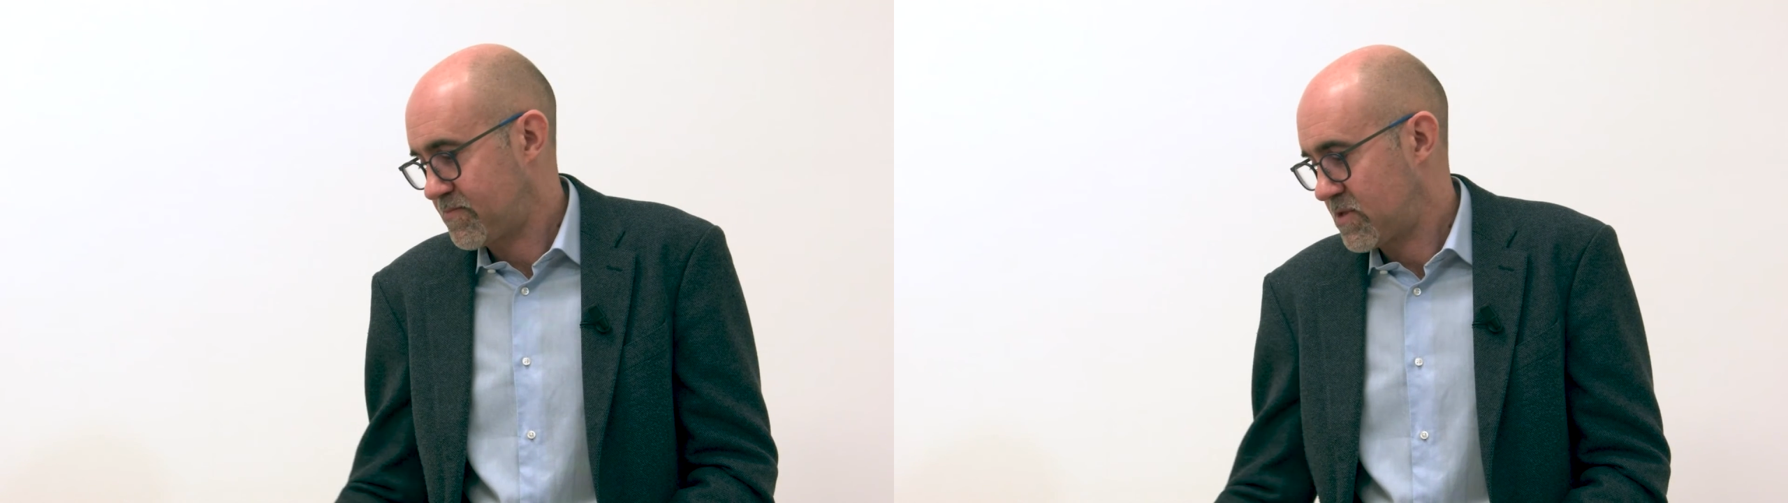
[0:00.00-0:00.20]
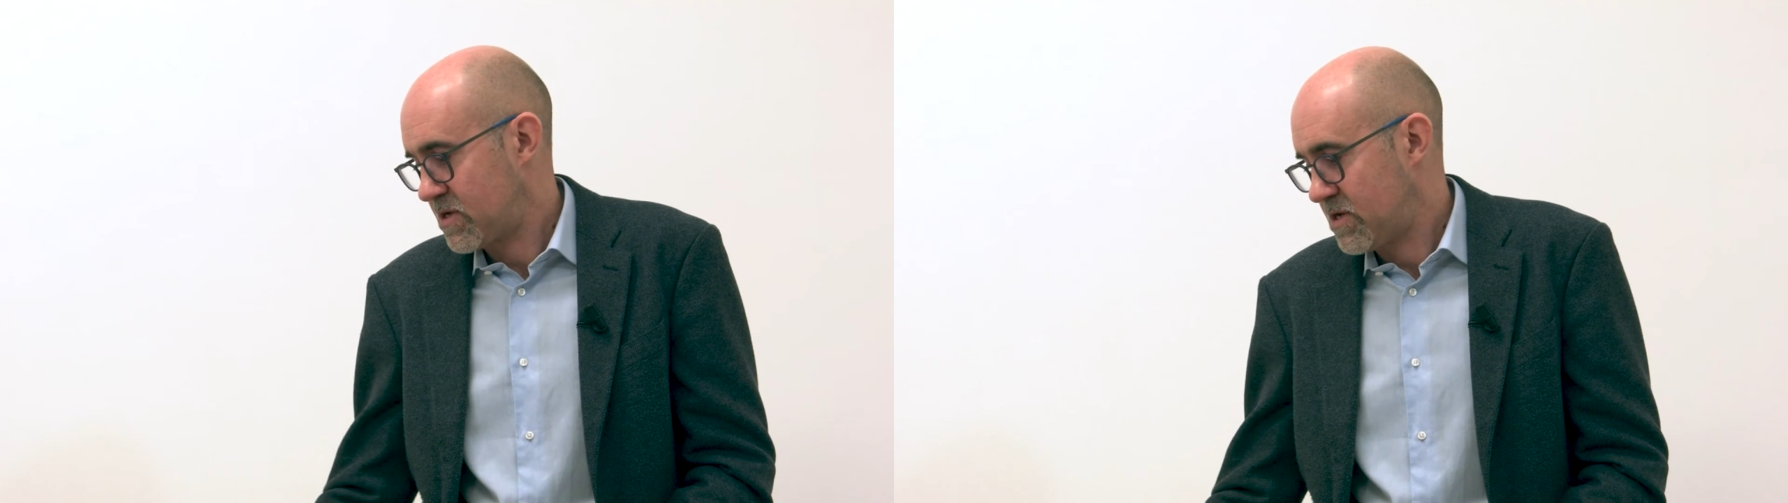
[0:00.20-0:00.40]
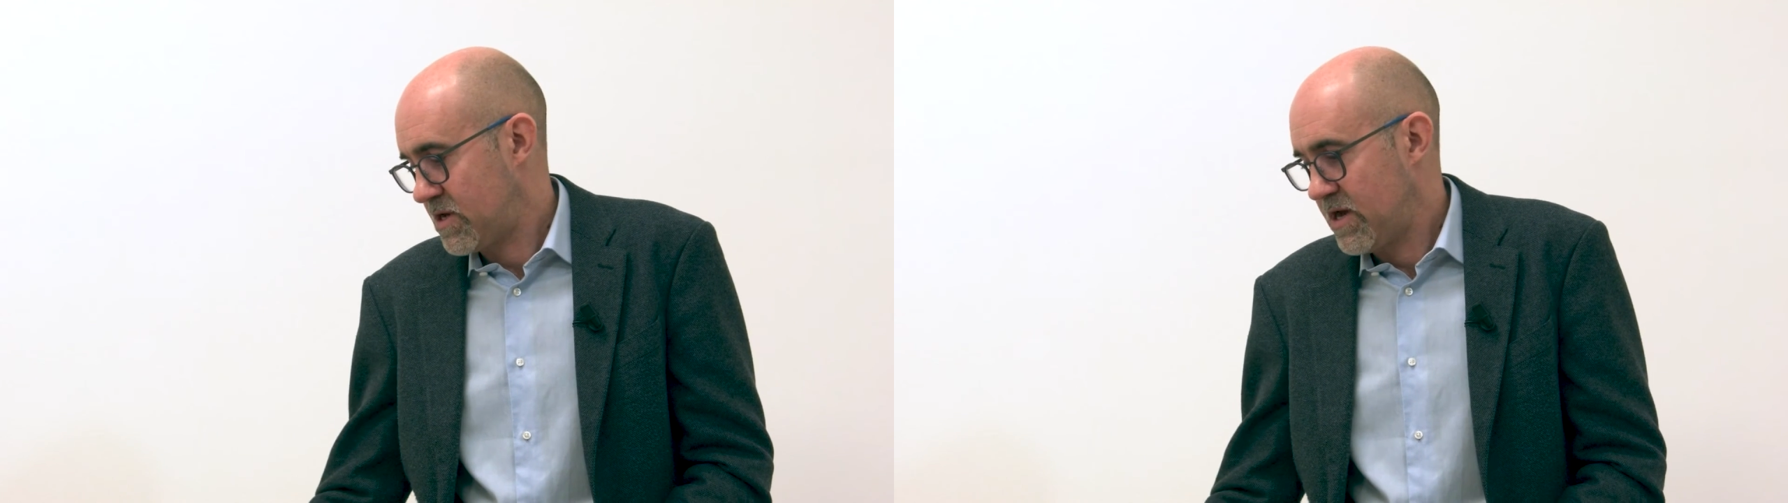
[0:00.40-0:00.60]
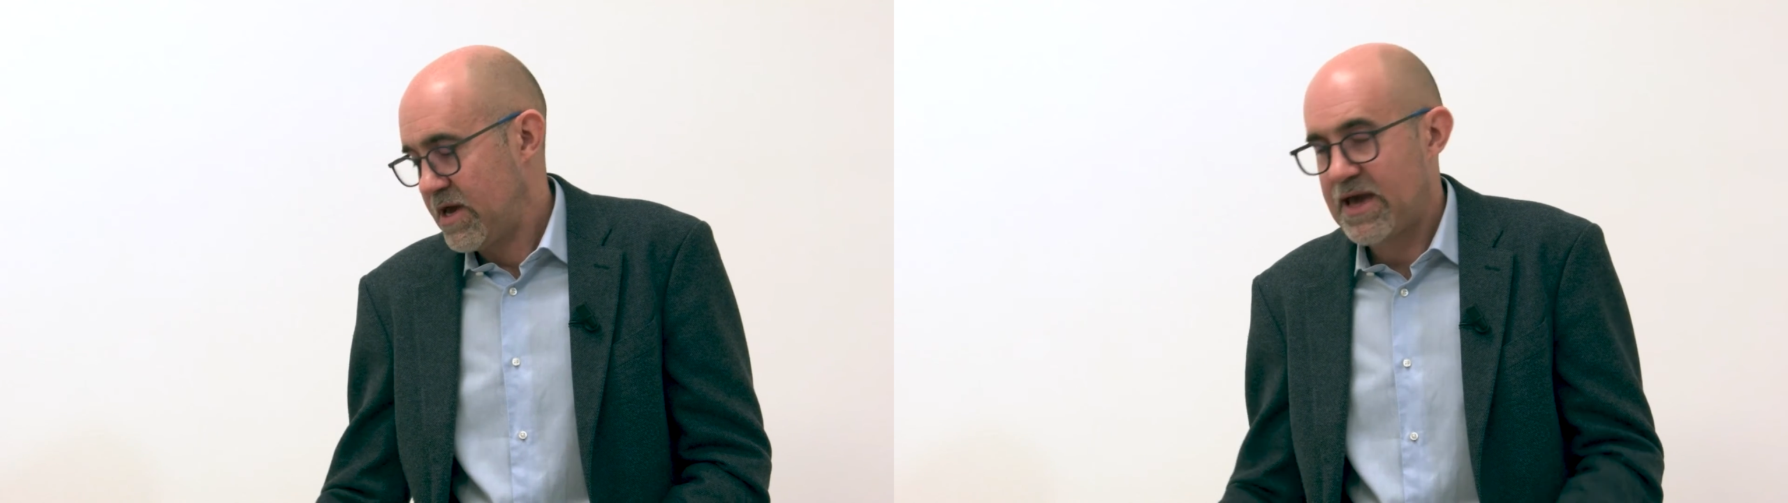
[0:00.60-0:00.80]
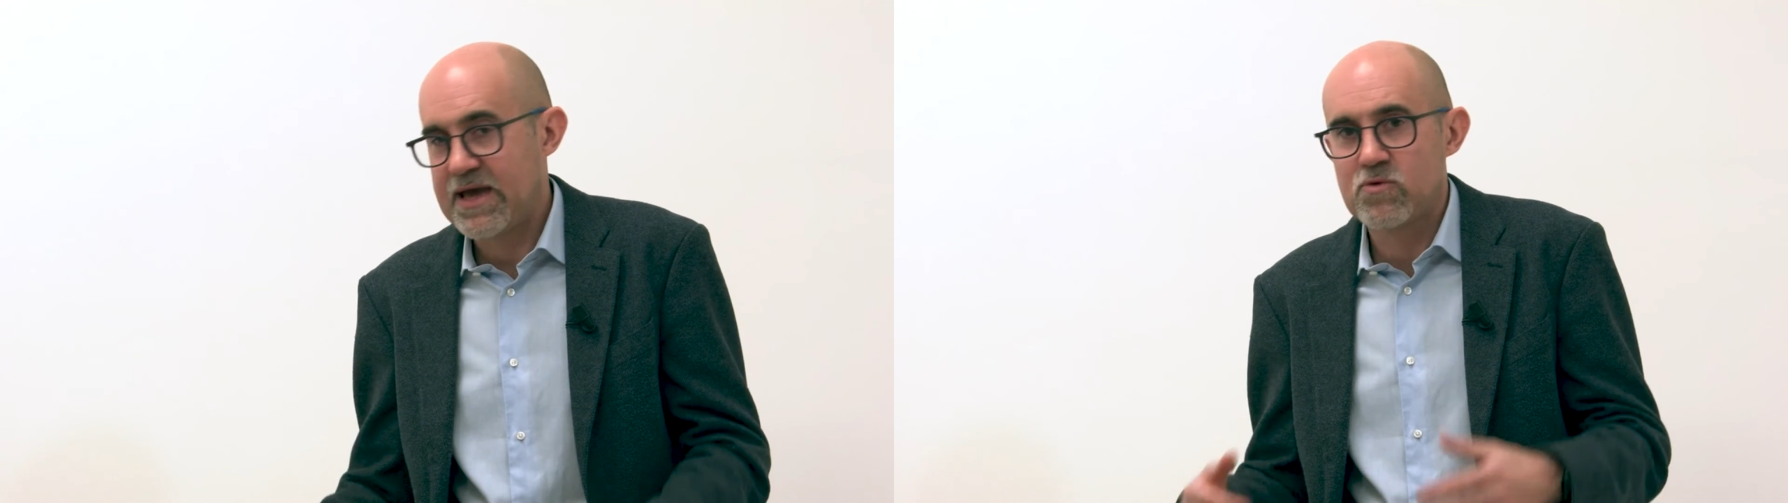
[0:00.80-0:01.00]
And all
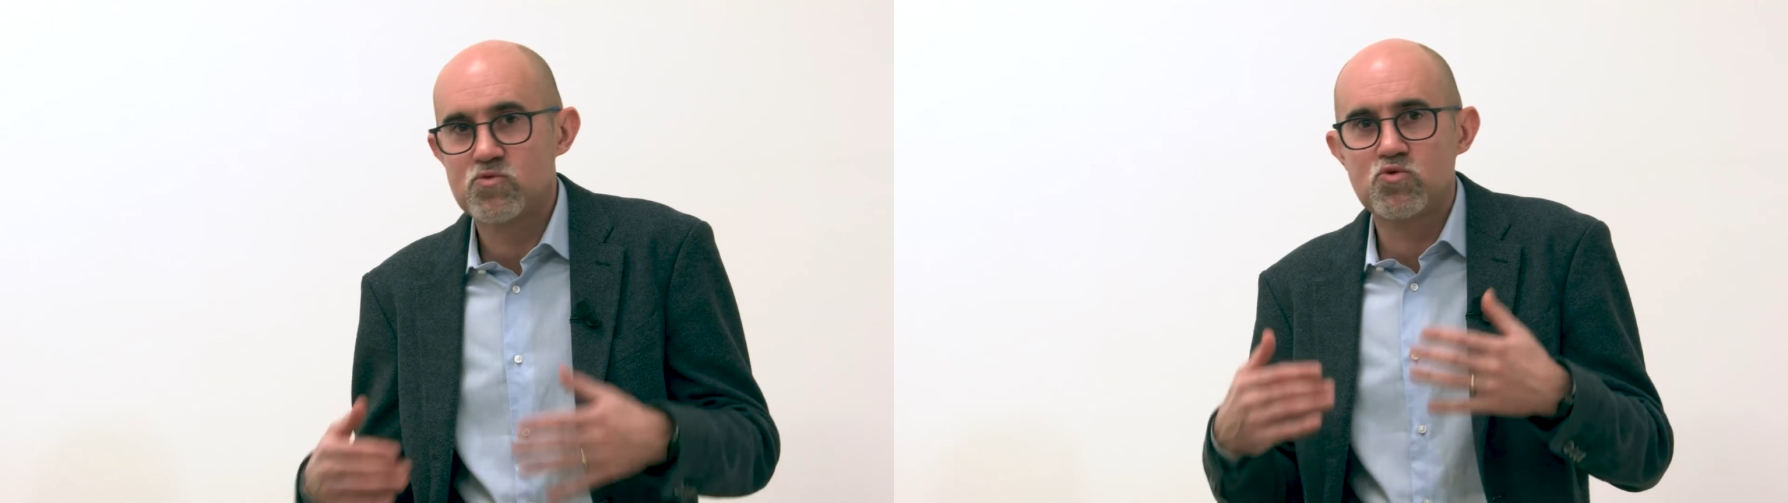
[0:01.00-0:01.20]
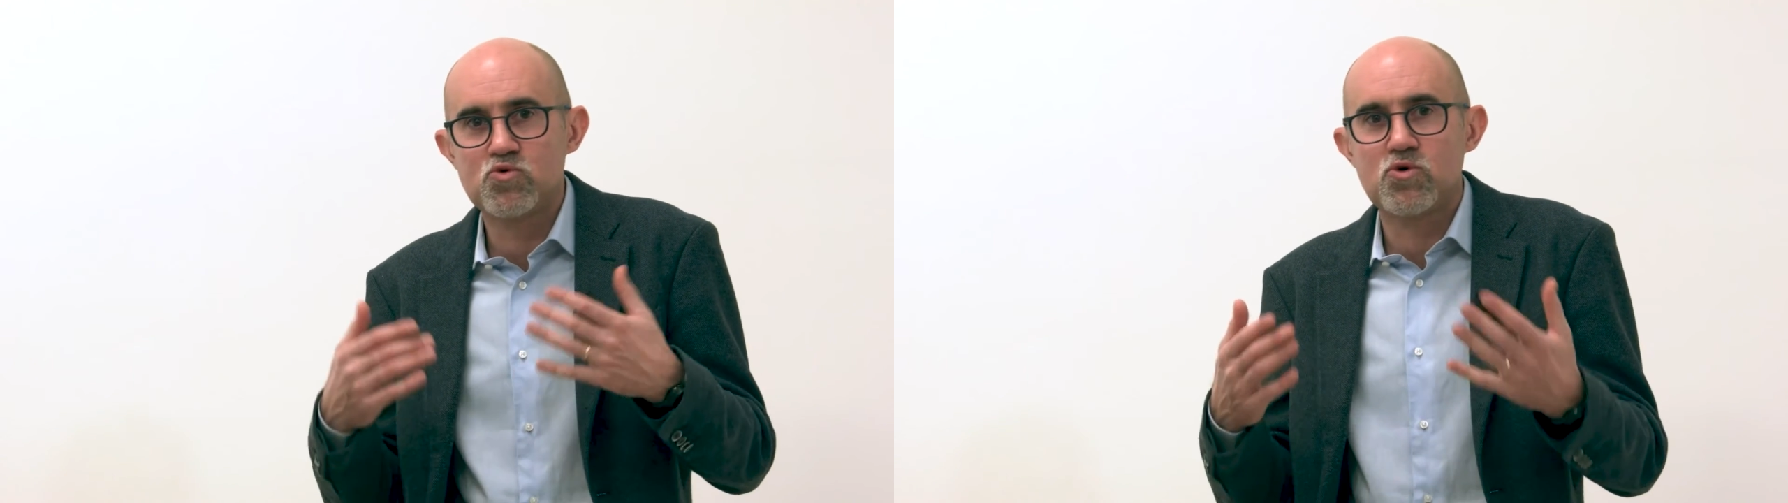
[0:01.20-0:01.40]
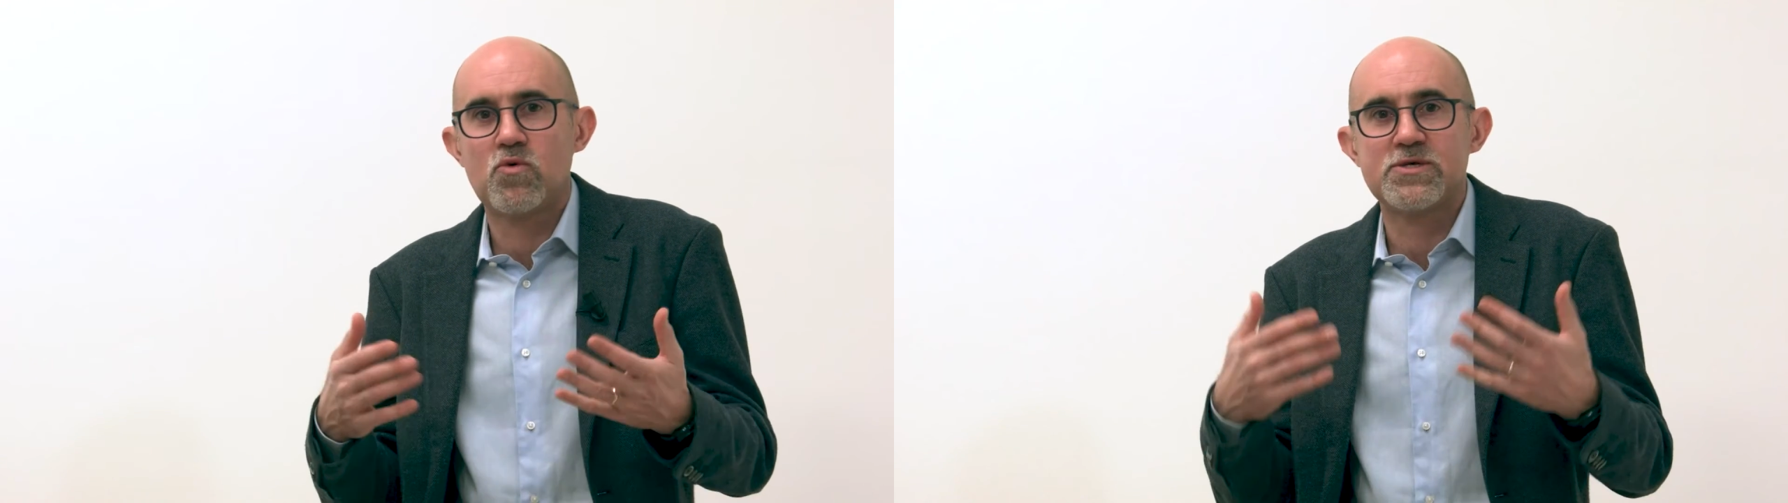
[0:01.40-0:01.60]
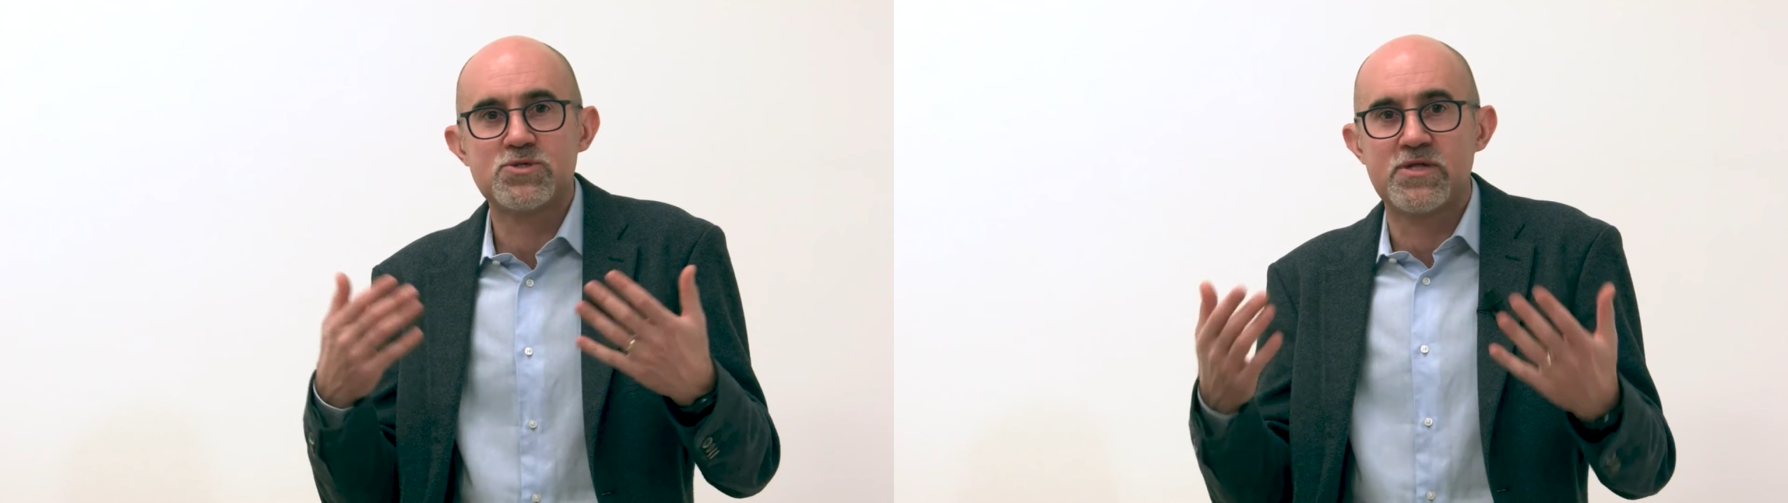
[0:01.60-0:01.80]
this has a negative